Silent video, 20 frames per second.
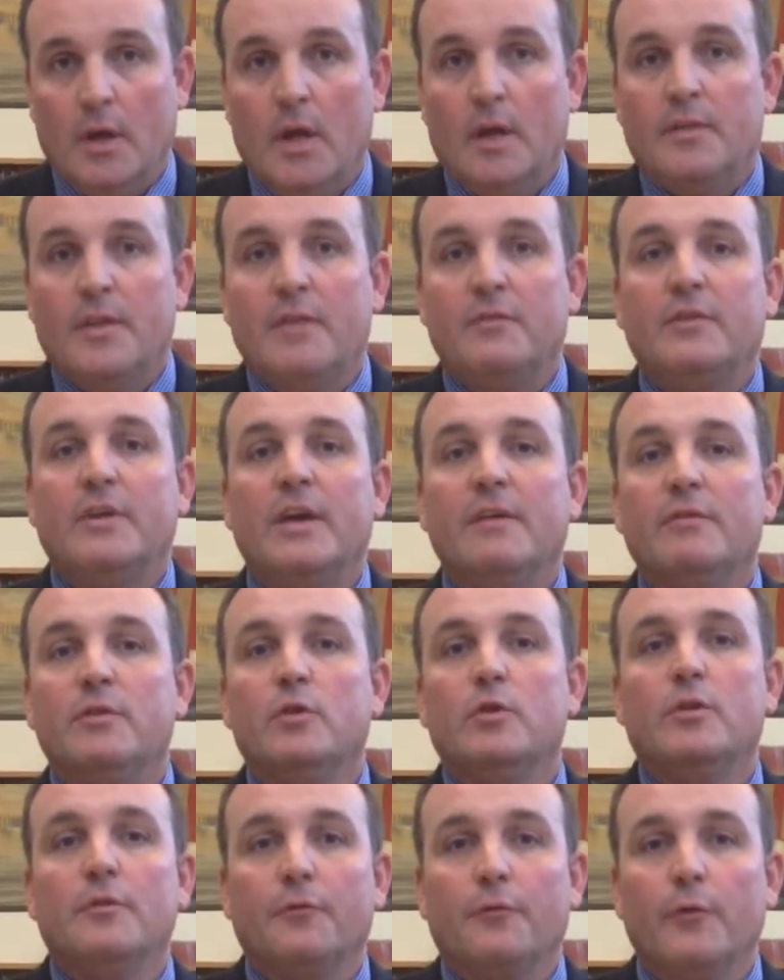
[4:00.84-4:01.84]
They've given
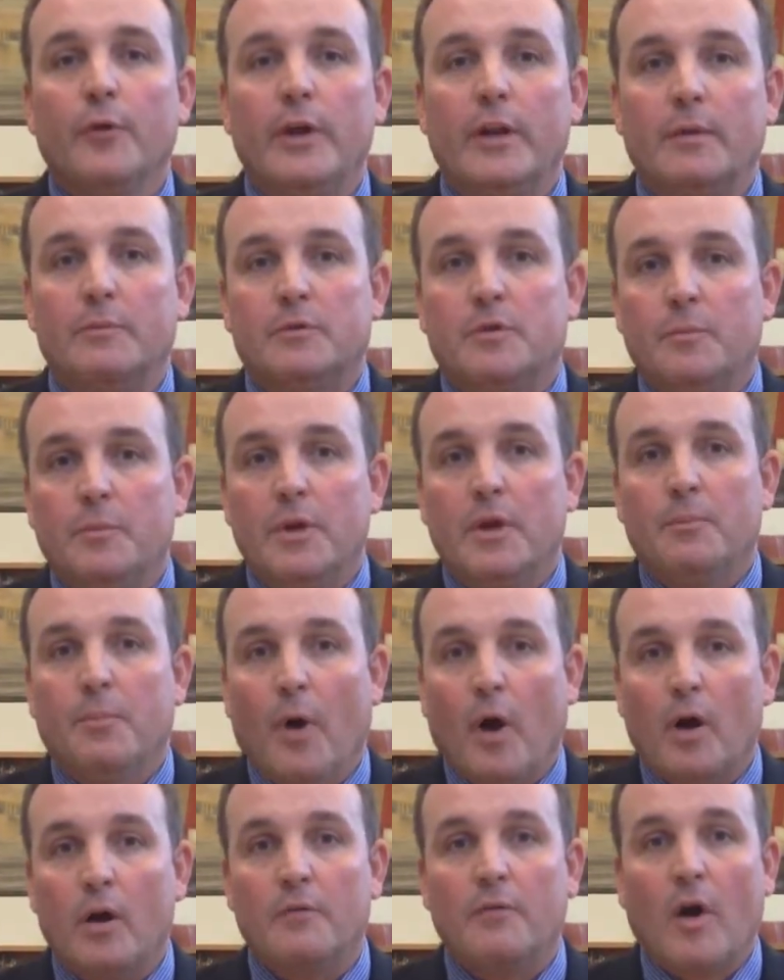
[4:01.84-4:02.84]
you the freedom to be a
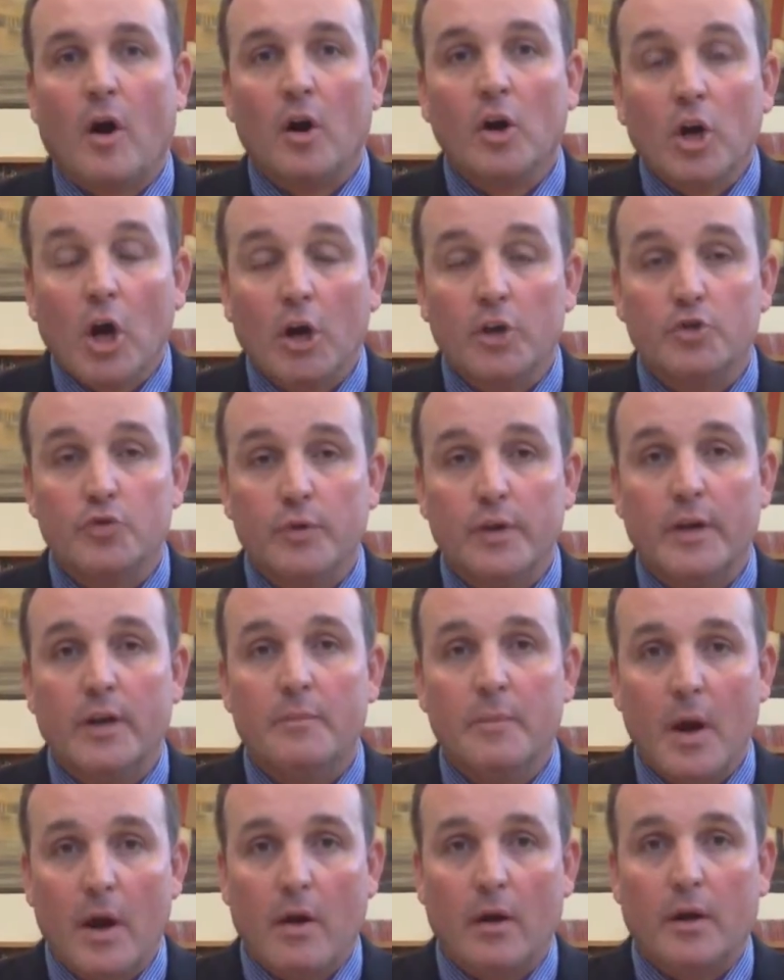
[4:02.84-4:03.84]
part of our country in
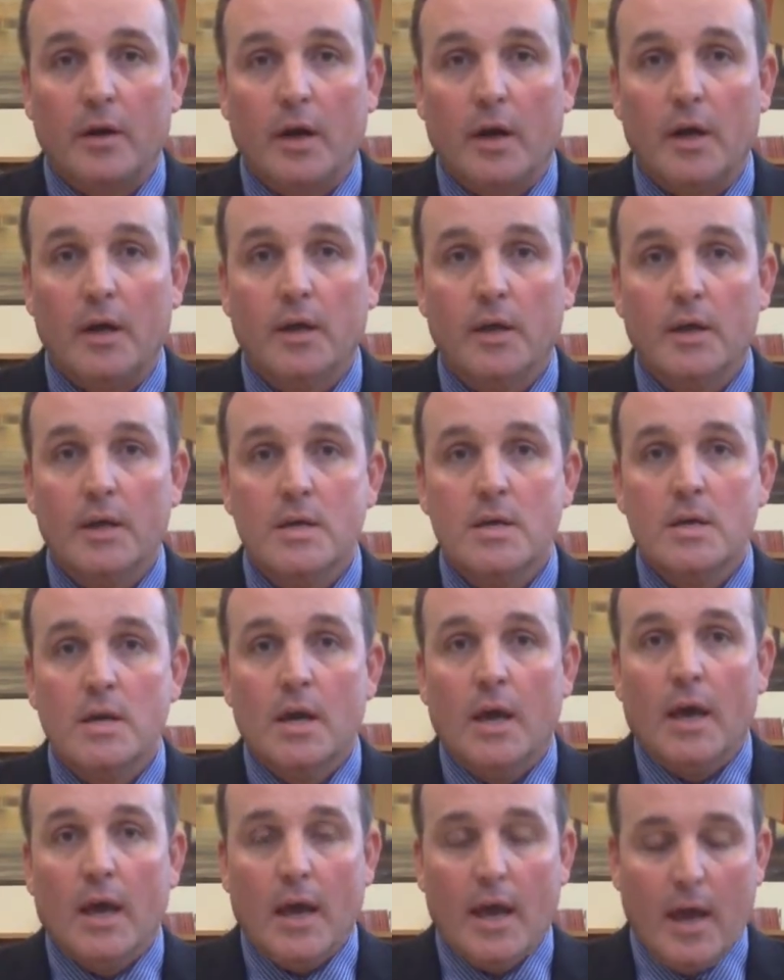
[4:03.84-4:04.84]
America
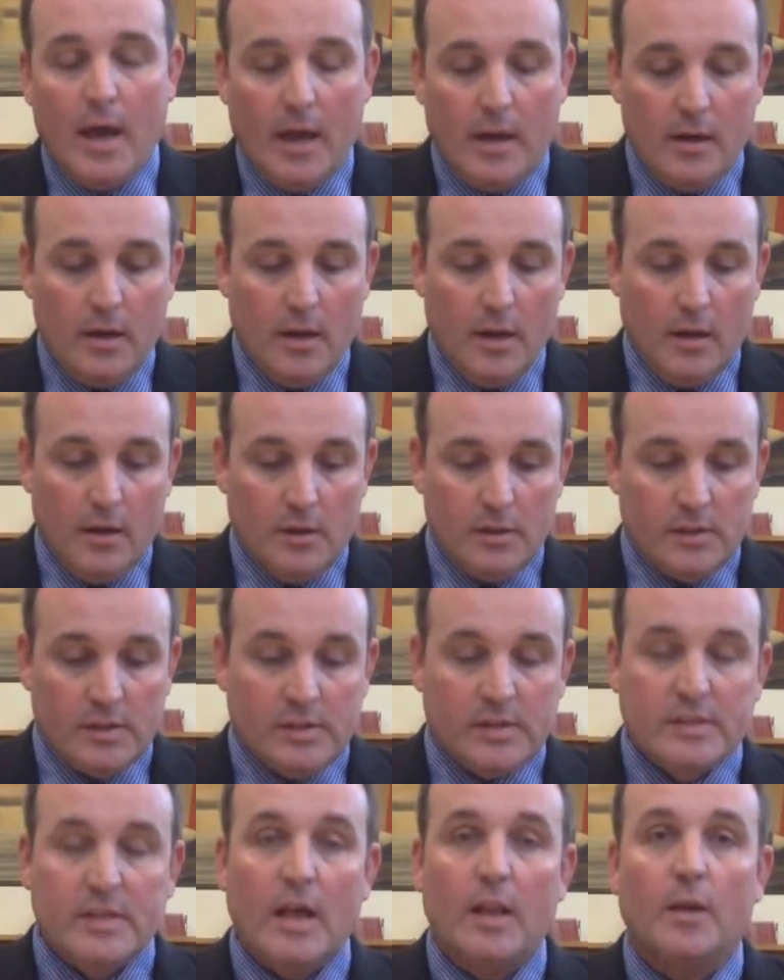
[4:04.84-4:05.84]
and
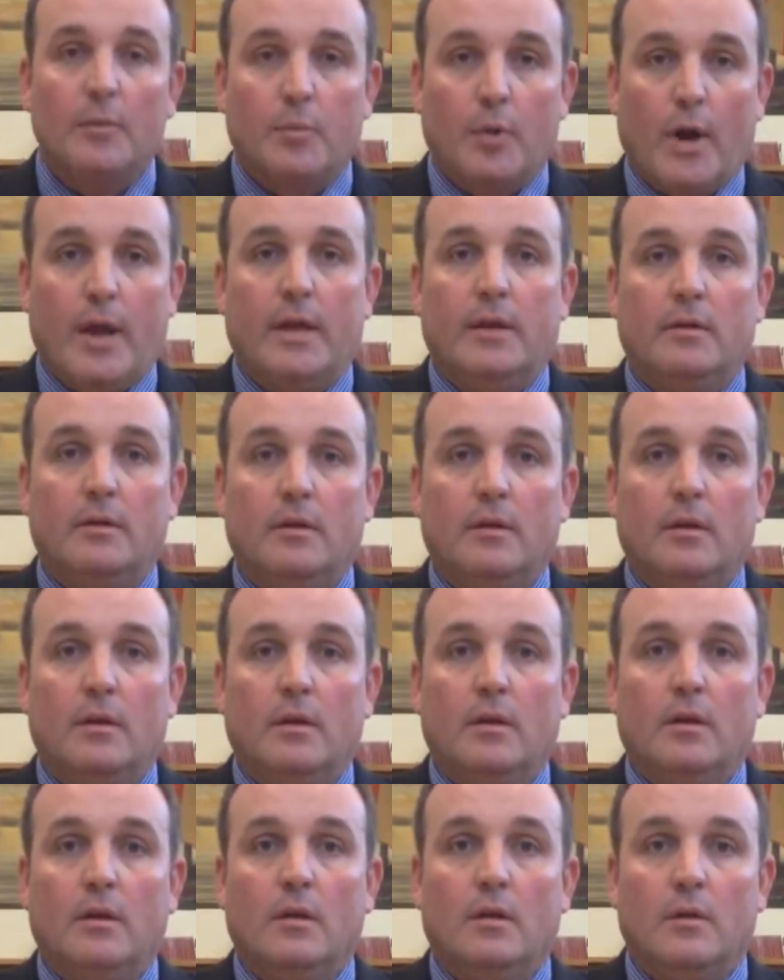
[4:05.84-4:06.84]
celebrate
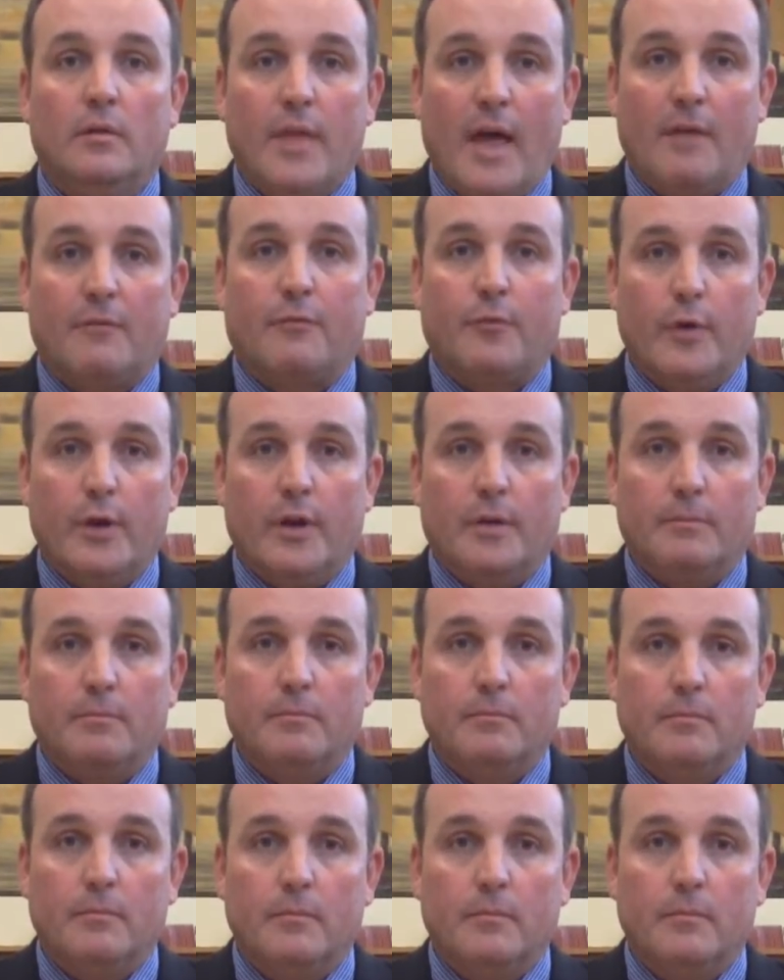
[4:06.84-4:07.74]
that freedom.